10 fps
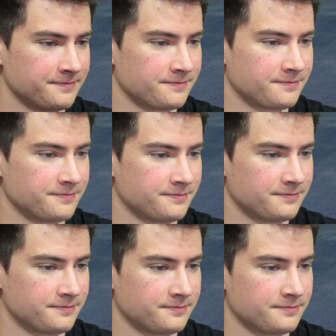
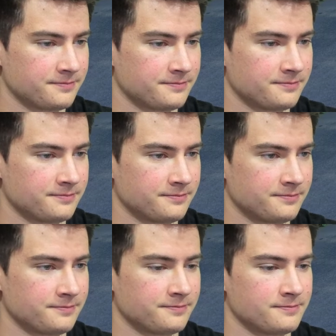
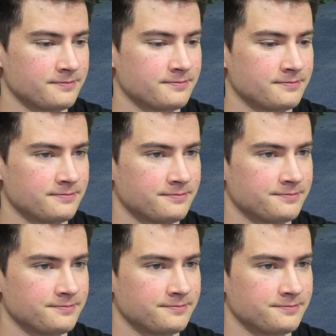
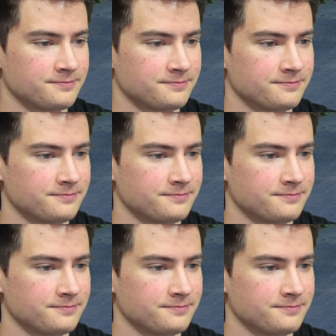(silence)